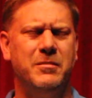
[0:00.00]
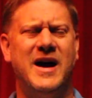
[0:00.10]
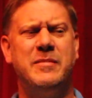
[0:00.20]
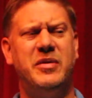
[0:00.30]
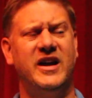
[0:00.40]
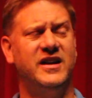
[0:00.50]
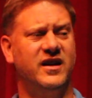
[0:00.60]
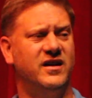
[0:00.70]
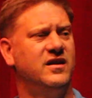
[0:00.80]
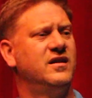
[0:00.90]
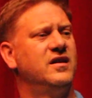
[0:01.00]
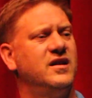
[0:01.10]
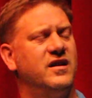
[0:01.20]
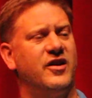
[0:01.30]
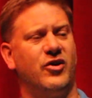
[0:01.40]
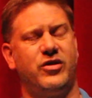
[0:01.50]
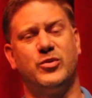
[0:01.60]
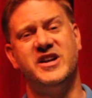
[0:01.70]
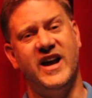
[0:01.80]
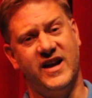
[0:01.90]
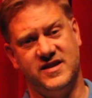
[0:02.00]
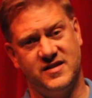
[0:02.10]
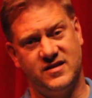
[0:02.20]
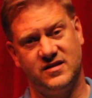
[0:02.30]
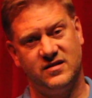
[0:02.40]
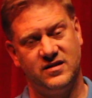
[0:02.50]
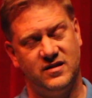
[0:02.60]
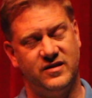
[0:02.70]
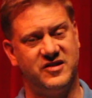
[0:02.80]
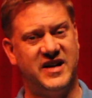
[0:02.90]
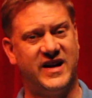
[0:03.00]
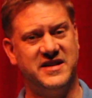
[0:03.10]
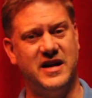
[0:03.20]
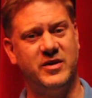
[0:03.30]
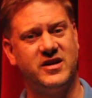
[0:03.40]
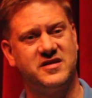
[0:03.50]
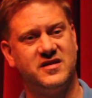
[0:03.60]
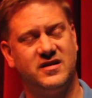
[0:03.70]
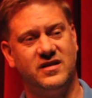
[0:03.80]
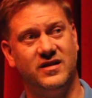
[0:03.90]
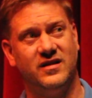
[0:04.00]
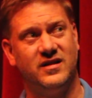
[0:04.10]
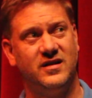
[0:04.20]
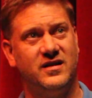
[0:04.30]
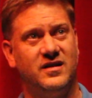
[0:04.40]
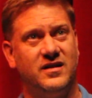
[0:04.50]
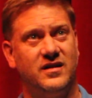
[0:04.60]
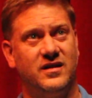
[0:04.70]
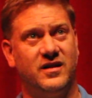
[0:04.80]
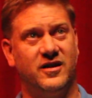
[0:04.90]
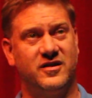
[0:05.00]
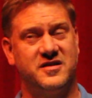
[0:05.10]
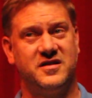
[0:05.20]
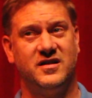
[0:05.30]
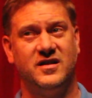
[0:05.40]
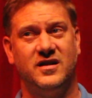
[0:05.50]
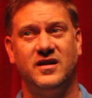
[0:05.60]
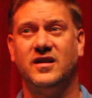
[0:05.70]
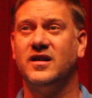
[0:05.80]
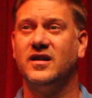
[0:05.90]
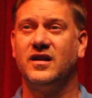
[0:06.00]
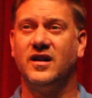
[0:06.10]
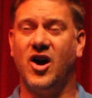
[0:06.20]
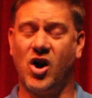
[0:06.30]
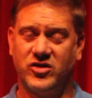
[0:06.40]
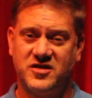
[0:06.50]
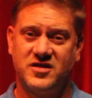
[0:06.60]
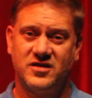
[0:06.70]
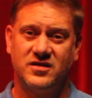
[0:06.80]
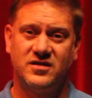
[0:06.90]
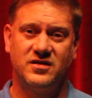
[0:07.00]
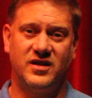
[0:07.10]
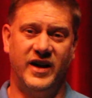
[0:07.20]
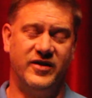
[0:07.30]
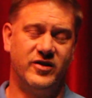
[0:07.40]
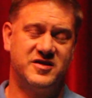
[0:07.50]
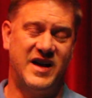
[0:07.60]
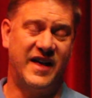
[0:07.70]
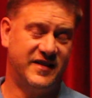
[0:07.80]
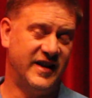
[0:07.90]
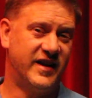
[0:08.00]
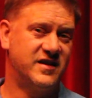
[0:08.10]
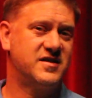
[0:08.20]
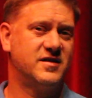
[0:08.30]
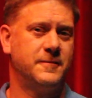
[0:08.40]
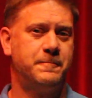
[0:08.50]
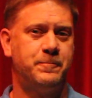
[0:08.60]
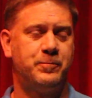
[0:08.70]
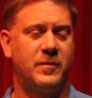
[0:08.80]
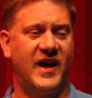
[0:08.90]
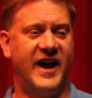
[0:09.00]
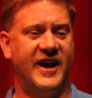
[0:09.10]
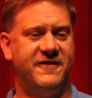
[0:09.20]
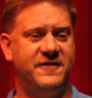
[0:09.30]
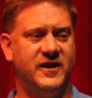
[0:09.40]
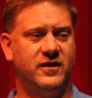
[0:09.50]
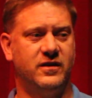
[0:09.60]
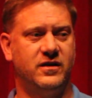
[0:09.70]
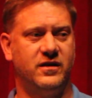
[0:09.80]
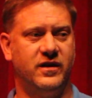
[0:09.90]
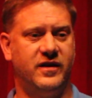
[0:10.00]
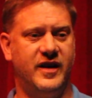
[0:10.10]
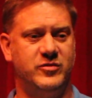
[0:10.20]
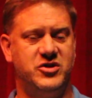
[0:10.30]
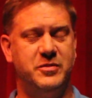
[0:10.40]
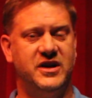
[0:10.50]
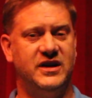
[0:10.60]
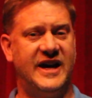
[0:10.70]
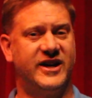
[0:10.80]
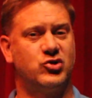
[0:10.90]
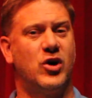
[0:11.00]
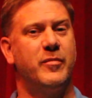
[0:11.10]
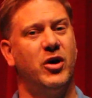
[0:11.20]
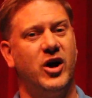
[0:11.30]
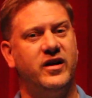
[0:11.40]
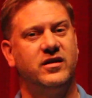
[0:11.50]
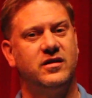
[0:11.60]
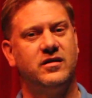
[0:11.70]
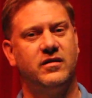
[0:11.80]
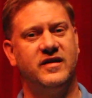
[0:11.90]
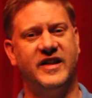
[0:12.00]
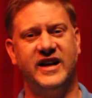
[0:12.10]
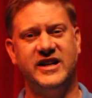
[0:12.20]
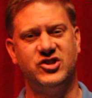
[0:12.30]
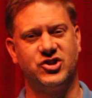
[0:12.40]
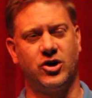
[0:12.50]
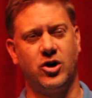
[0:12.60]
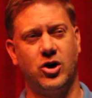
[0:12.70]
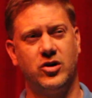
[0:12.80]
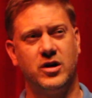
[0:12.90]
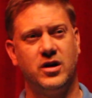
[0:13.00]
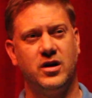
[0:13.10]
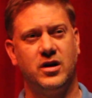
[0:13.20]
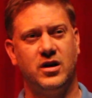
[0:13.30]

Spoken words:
In my opinion, there are 3 A's. There's academics, there's arts, and there's athletics. And I feel them to be like a tripod, that each are